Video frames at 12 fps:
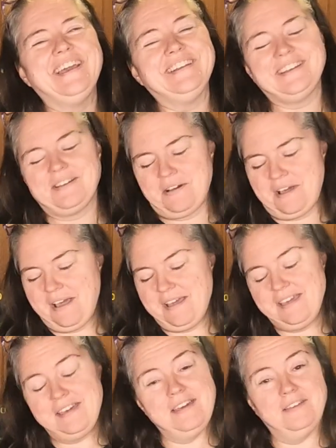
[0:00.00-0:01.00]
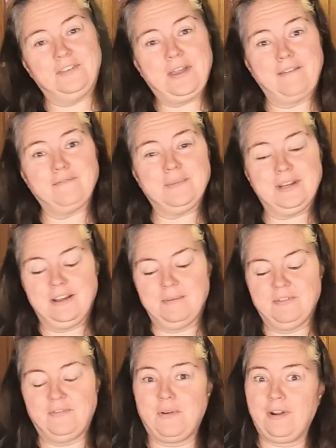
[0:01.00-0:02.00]
and if you haven't been here
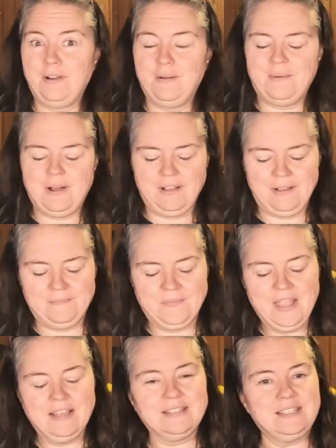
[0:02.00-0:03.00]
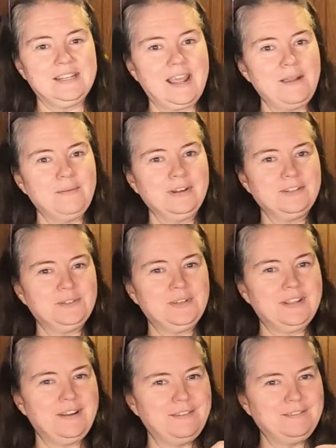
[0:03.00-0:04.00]
before, welcome. Today we're
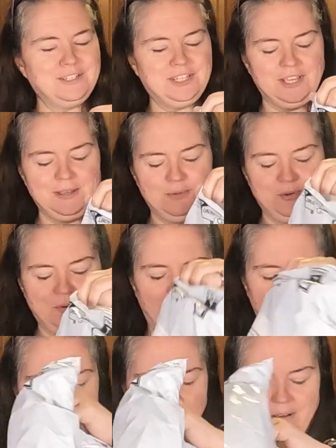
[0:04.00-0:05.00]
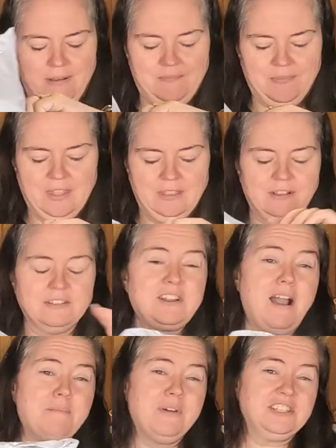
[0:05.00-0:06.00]
doing another Temu haul. There's
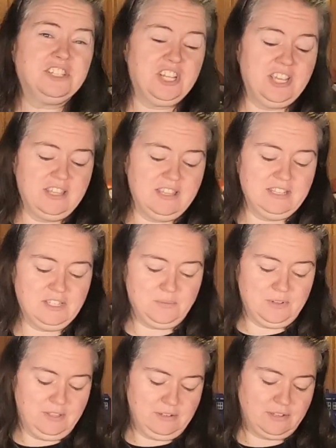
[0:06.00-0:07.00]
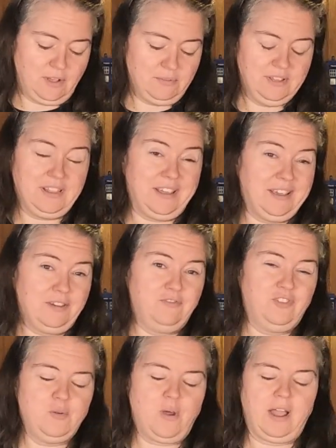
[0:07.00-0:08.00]
not much in this one, there's only like a
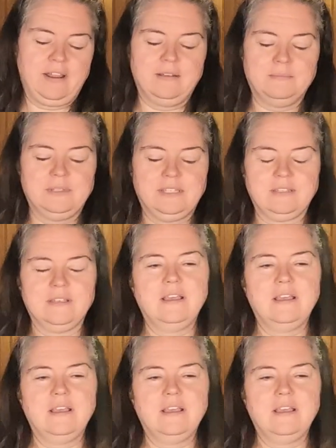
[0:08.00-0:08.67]
few items.